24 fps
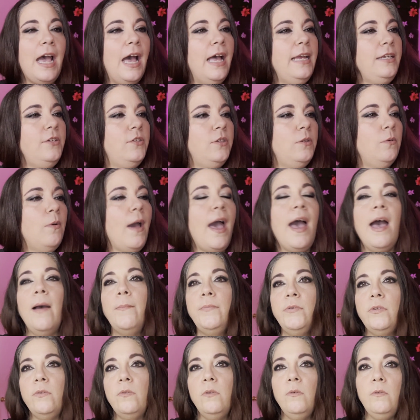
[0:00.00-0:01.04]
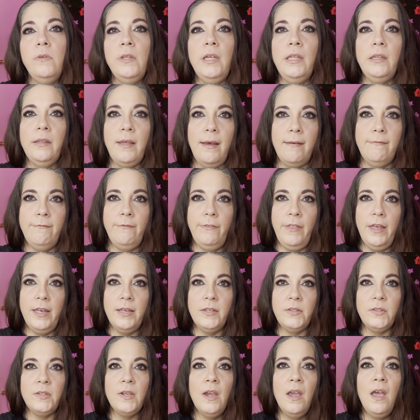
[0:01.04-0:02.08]
do absolutely love
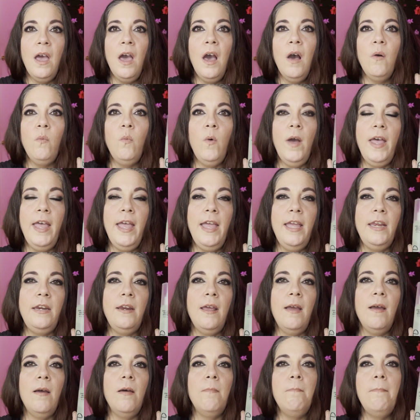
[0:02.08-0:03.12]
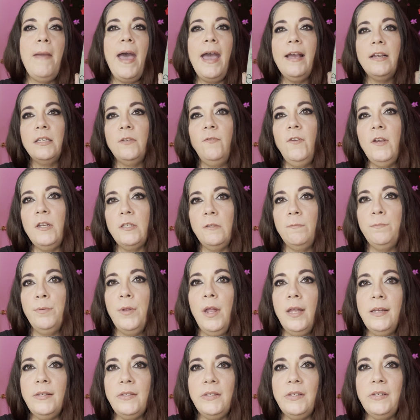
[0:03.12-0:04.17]
this. When Max Fix
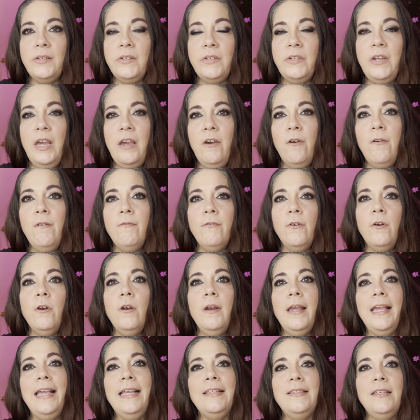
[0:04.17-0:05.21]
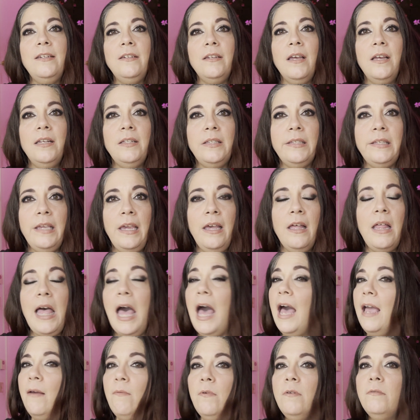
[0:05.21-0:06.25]
Plus Stay Over isn't on sale,
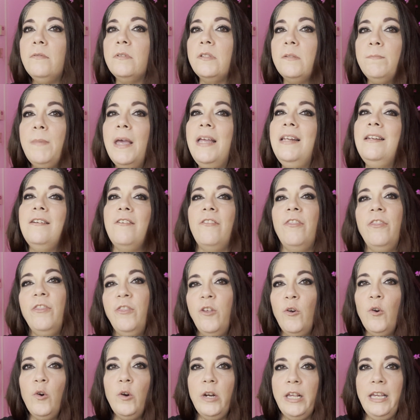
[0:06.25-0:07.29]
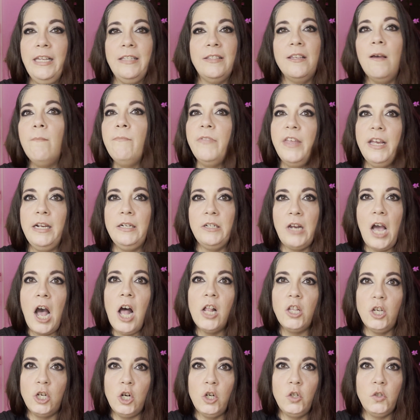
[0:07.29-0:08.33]
I won't spend $30-something
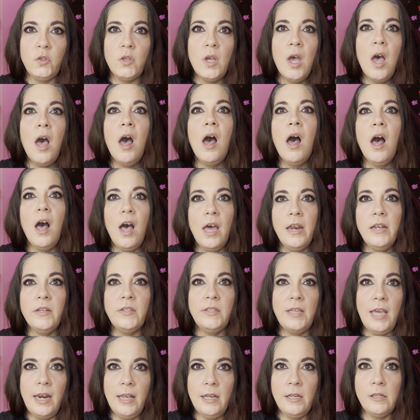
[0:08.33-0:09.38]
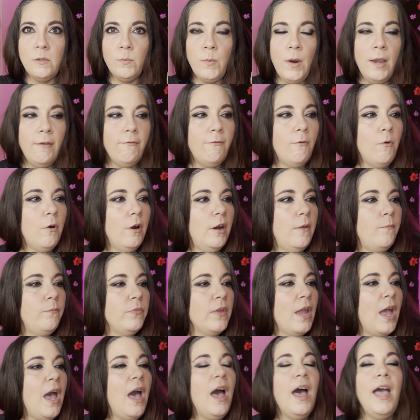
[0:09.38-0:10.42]
on a setting spray for it.
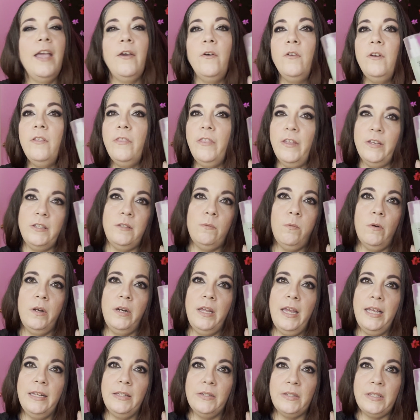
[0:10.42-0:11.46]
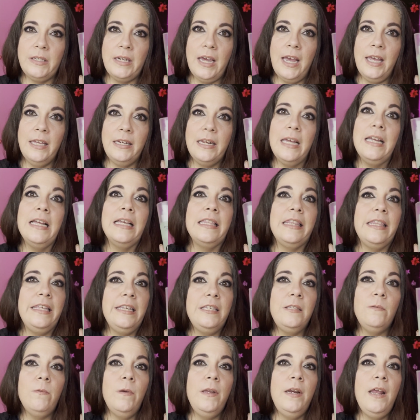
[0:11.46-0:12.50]
I go to this one instead.
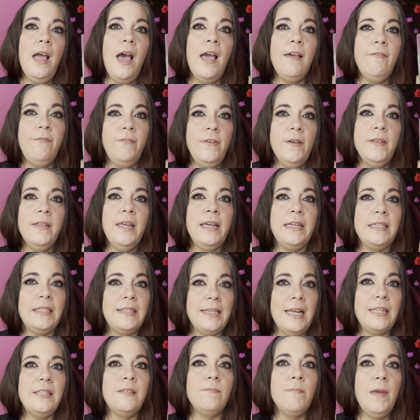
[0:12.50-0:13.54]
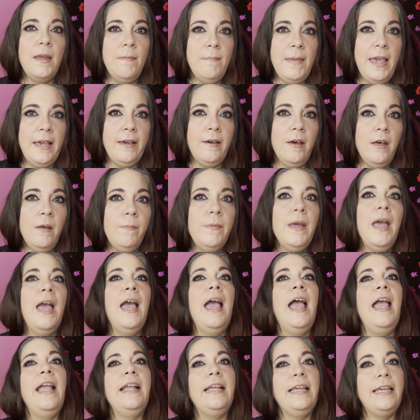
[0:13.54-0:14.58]
This one I feel like sets my makeup
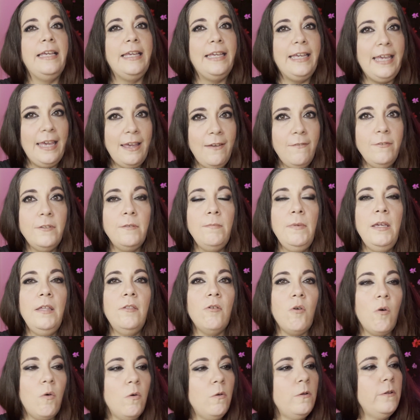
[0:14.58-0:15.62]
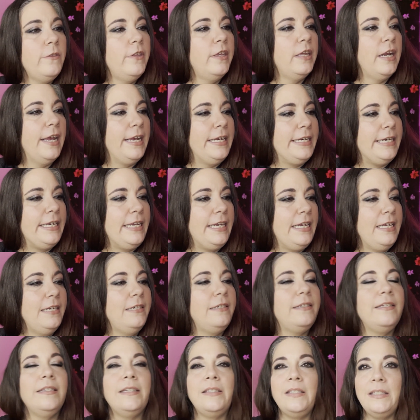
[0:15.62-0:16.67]
and gives me the hold that I need
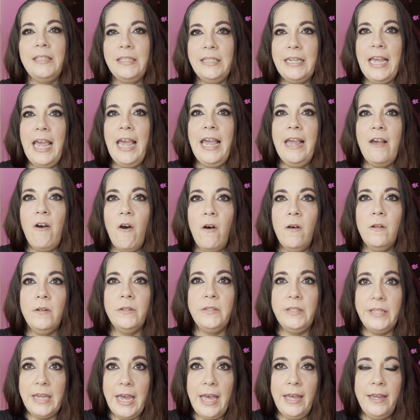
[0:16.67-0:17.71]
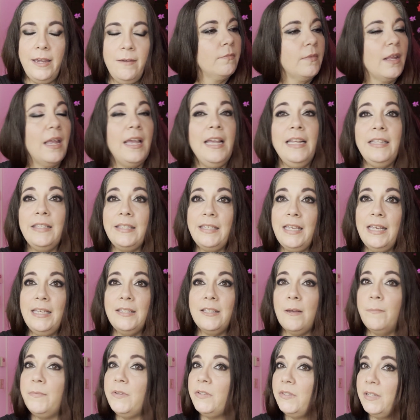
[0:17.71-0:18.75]
to stay all day. It says
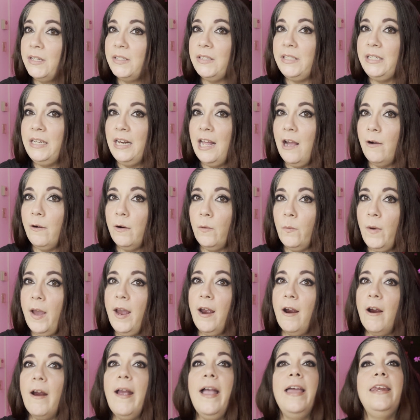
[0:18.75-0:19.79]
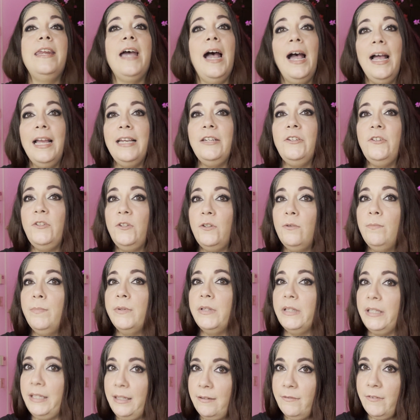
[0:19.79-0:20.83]
up to 16-hour wear, and I do
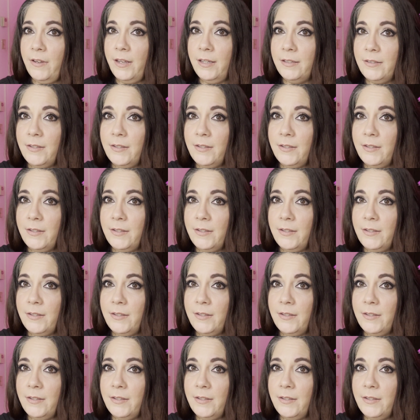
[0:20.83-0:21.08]
believe it.